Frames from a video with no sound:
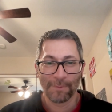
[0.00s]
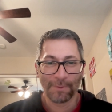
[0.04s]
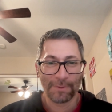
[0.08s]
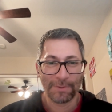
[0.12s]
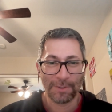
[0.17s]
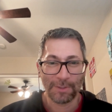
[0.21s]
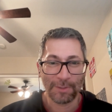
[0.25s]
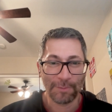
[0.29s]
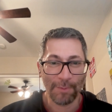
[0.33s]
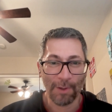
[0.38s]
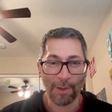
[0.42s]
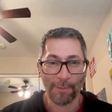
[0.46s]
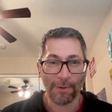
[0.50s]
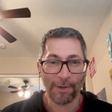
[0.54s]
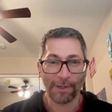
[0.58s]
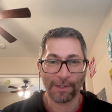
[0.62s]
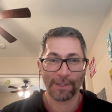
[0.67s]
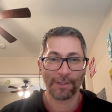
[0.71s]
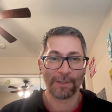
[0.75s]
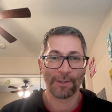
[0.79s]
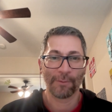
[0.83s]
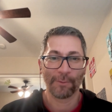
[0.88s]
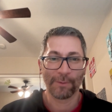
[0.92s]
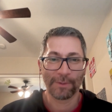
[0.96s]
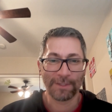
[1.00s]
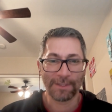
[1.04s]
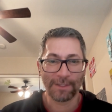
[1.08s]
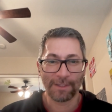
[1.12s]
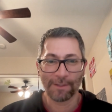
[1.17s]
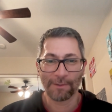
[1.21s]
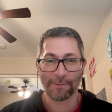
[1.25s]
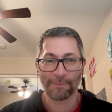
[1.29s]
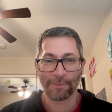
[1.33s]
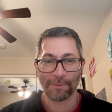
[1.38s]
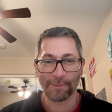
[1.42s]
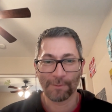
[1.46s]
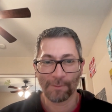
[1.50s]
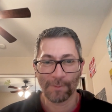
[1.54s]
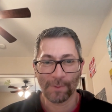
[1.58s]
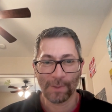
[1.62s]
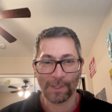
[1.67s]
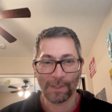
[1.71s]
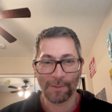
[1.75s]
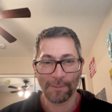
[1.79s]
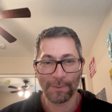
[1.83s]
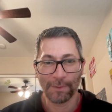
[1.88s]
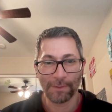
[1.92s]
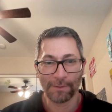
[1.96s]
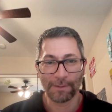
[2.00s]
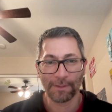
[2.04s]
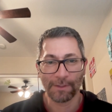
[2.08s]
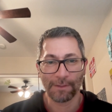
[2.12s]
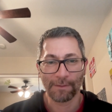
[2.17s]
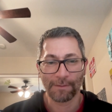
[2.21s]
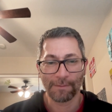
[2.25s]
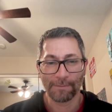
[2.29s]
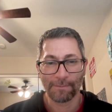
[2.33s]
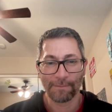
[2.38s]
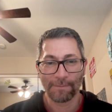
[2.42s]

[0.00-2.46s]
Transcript: a small market, no one's in it, we're kind of building.